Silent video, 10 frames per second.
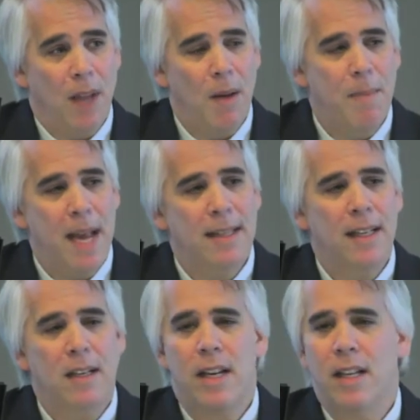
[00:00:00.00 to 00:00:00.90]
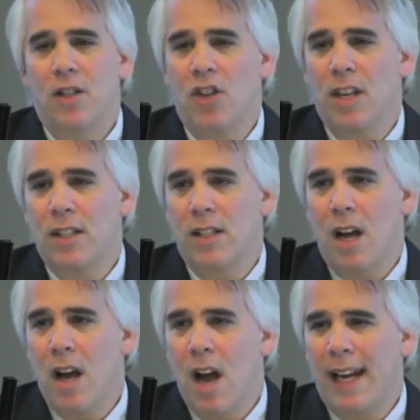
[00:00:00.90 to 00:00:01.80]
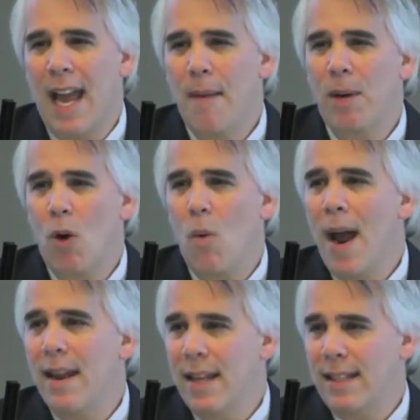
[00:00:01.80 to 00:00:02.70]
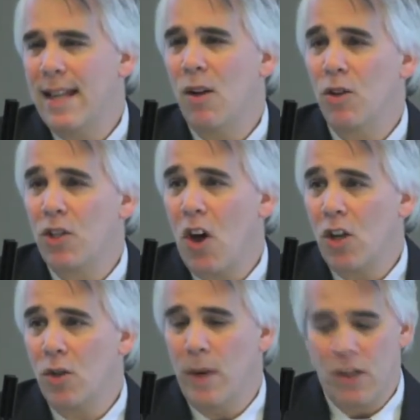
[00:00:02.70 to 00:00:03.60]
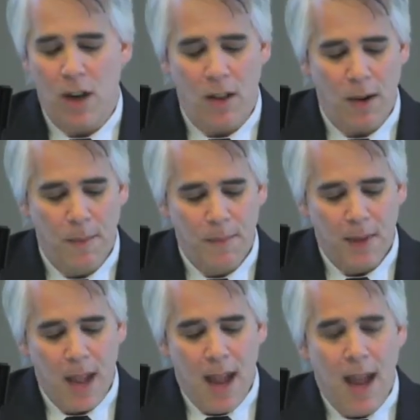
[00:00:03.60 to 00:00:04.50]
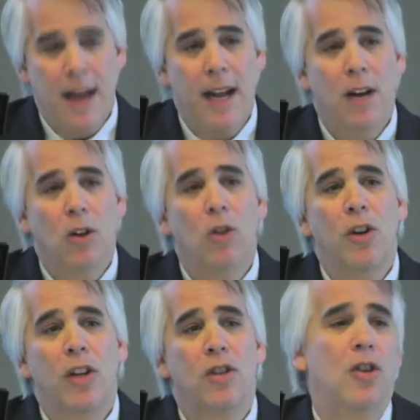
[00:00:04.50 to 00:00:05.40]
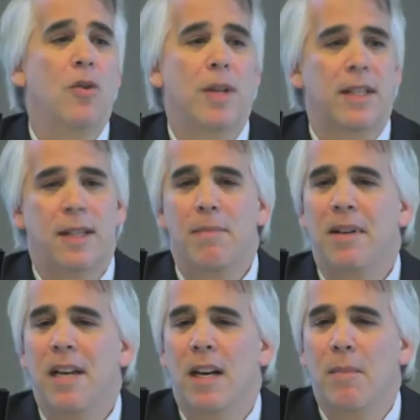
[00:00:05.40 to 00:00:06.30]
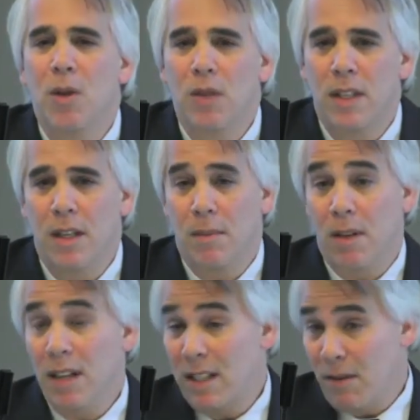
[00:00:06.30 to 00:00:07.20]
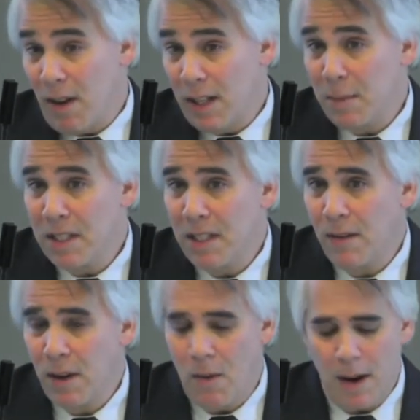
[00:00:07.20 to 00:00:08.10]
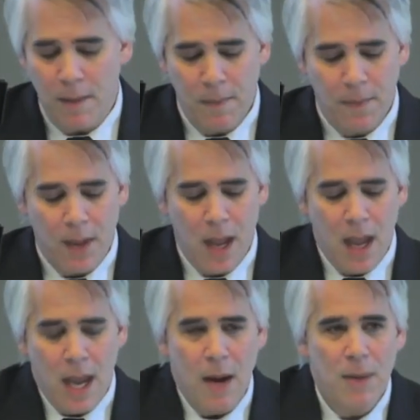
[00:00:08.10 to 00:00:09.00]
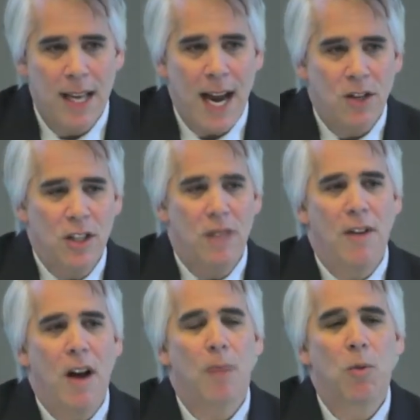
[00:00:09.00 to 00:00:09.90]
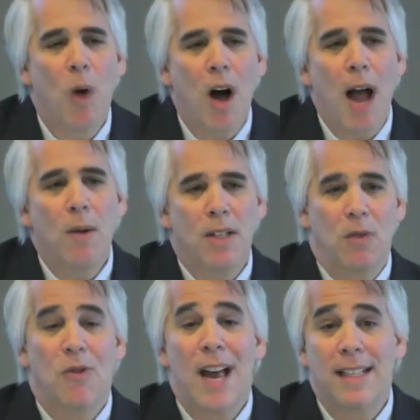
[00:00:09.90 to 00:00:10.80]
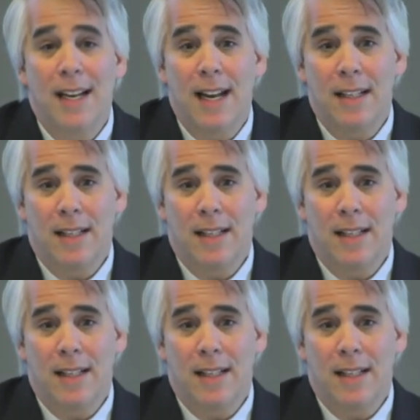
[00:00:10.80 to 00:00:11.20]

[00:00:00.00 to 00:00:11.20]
And basically it's just a chemical way that cells talk to each other. And Interleukin-2 is simply an immune stimulant. It's a very specific one. It was actually developed while I was a resident